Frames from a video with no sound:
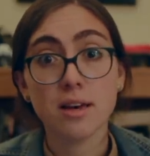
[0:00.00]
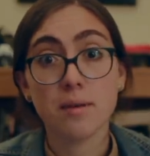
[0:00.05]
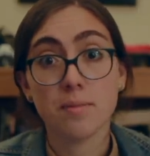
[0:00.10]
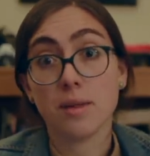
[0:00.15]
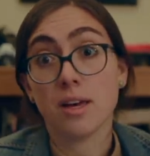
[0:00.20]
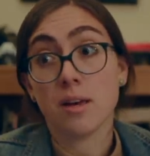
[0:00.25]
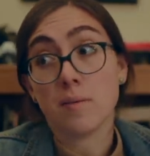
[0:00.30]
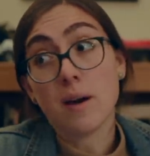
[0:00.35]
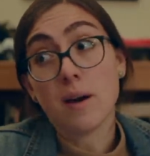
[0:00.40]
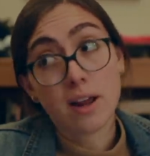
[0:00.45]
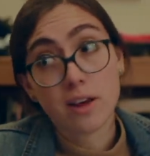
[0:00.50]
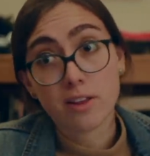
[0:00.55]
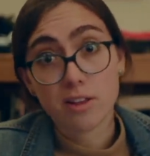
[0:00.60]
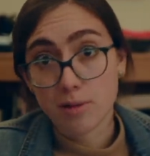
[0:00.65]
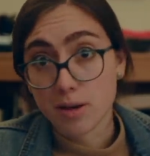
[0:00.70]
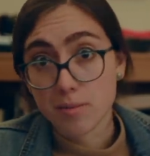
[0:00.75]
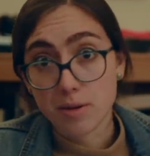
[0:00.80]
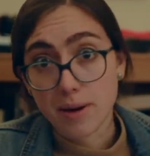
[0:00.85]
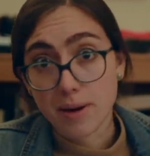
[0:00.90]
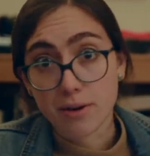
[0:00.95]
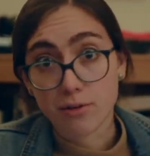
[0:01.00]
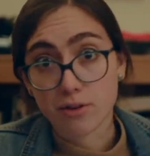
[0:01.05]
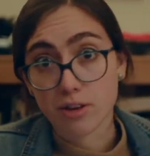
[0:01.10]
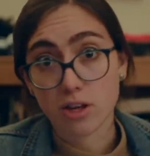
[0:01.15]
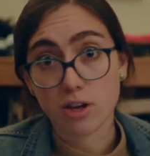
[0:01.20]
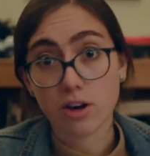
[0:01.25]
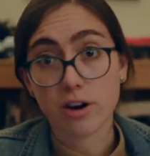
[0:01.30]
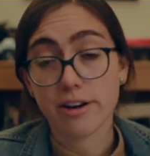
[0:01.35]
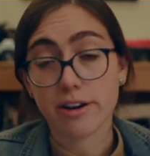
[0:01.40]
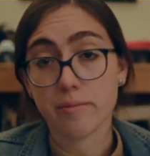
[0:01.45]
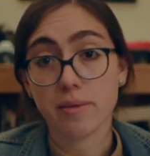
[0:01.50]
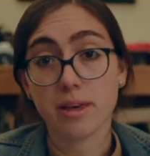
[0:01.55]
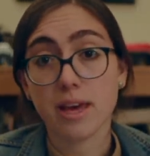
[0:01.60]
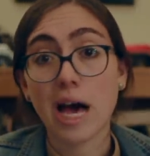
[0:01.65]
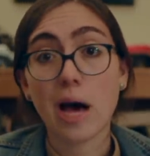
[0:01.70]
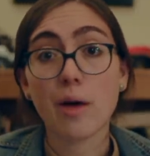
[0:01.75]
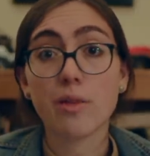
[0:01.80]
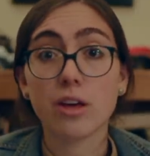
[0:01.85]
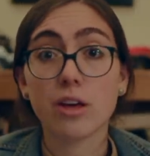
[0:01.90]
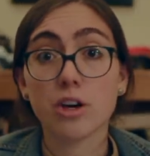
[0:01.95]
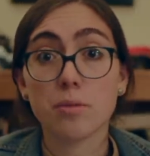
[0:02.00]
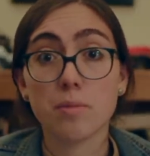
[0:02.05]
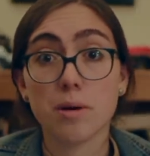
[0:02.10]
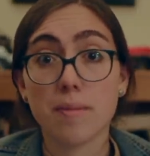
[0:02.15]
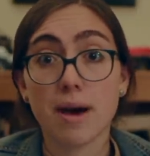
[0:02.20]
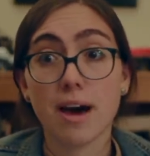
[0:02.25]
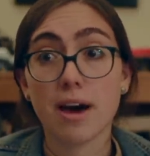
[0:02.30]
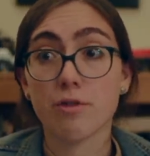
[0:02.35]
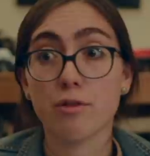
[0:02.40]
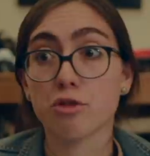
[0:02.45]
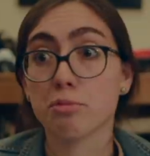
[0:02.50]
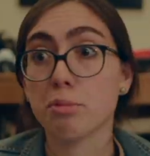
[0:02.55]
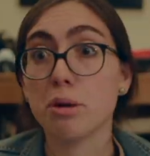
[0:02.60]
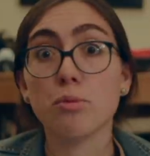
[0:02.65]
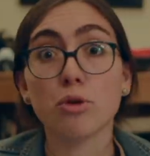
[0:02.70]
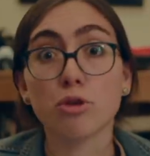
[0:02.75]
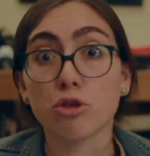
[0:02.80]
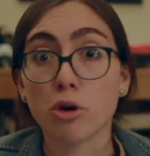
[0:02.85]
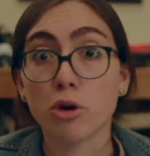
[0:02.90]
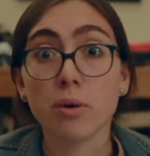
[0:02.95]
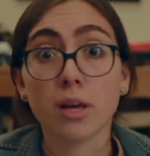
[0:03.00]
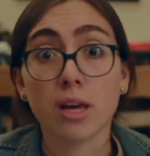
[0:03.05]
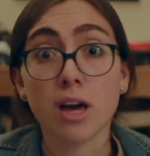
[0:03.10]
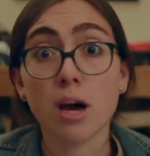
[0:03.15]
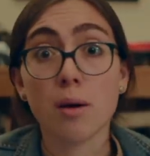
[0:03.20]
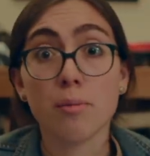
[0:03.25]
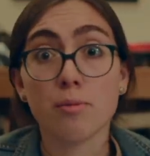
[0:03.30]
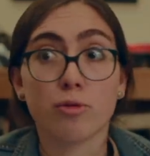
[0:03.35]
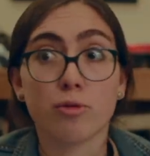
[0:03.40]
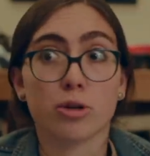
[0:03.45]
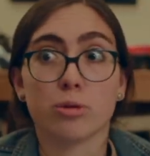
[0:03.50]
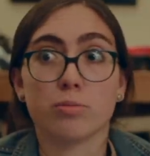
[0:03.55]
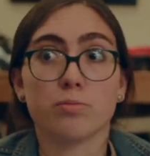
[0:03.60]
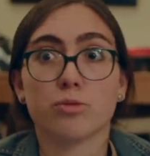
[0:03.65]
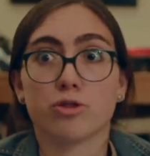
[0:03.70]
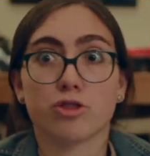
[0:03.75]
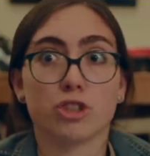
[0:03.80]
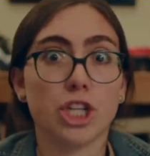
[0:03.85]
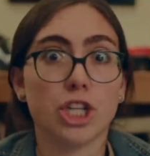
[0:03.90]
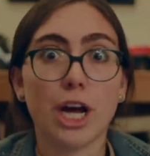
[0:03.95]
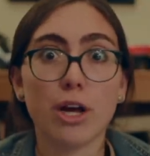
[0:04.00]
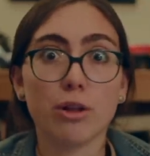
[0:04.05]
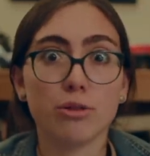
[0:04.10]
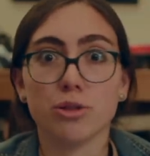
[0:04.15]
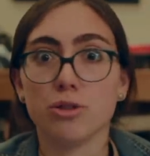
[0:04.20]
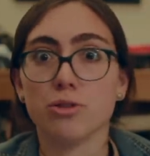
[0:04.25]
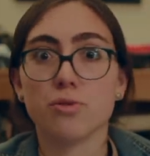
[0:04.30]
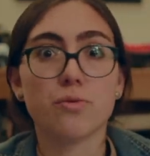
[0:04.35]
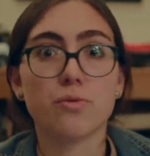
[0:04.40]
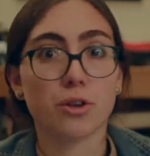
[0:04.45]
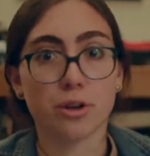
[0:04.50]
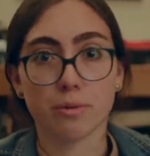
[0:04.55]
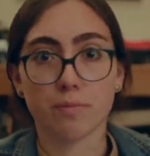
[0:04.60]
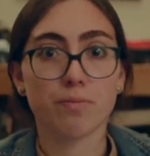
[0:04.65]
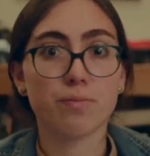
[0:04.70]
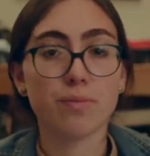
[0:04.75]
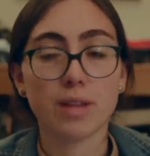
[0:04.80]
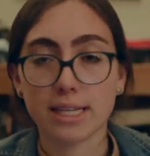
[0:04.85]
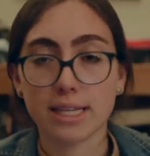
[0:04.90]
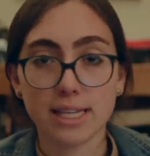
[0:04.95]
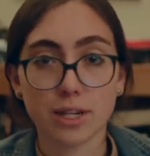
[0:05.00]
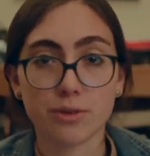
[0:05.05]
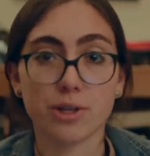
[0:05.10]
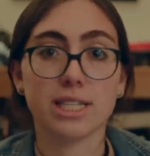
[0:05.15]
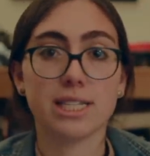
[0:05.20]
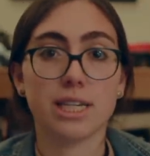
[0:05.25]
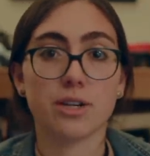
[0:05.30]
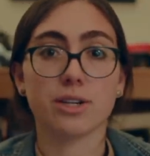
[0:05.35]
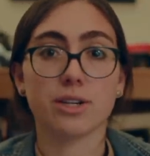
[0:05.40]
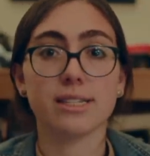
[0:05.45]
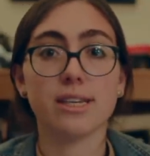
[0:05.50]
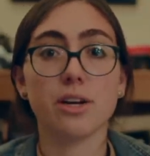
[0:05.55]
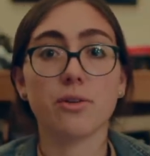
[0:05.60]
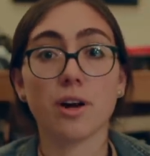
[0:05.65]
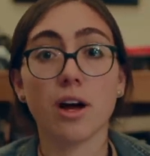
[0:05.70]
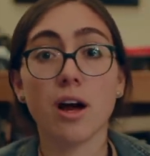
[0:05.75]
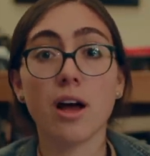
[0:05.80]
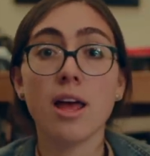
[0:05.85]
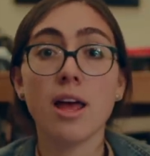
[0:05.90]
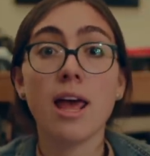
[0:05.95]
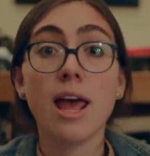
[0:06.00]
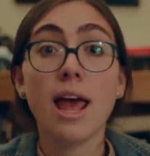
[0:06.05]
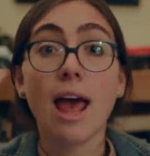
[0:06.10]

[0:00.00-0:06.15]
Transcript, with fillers: Think about how they might be bad for the economy, how they could be bad for people growing up, for, for childhoods, for etc., etc., etc.